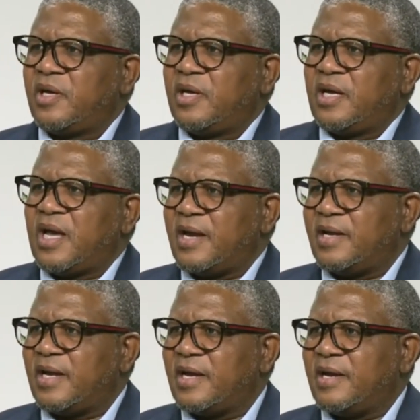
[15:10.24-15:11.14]
And
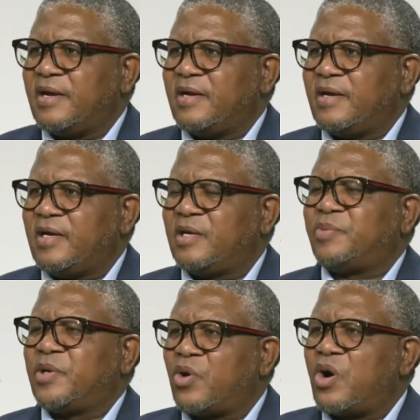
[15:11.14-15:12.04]
it
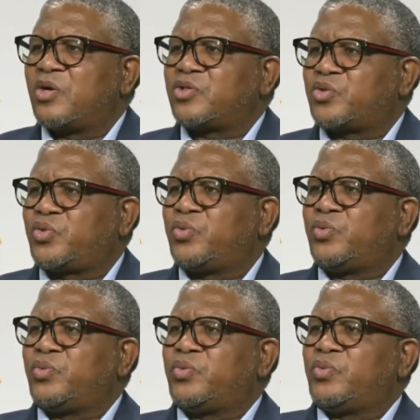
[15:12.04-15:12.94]
belongs
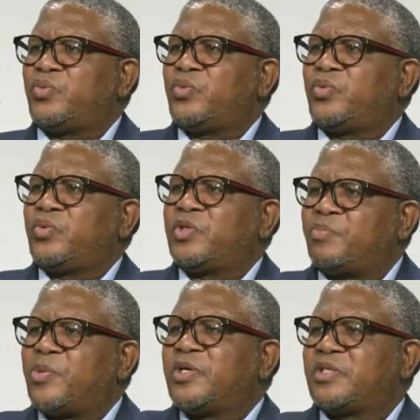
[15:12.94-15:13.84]
to the
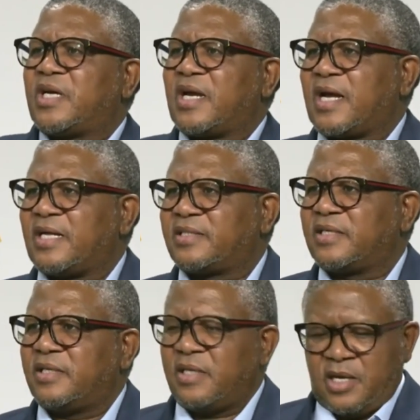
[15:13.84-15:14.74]
political council.
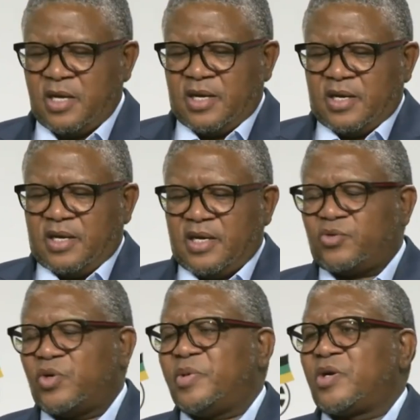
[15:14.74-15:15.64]
It
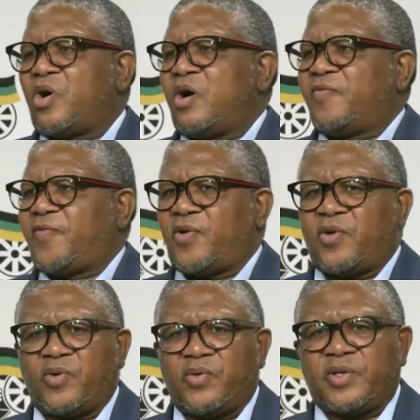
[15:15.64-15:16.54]
will be wrong
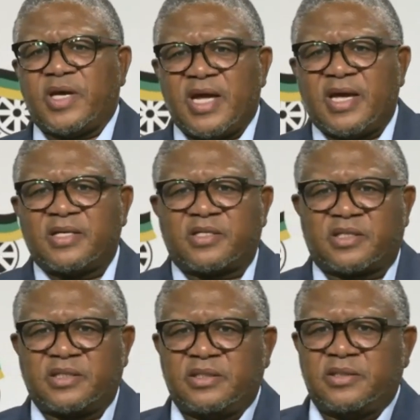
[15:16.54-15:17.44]
for the ANC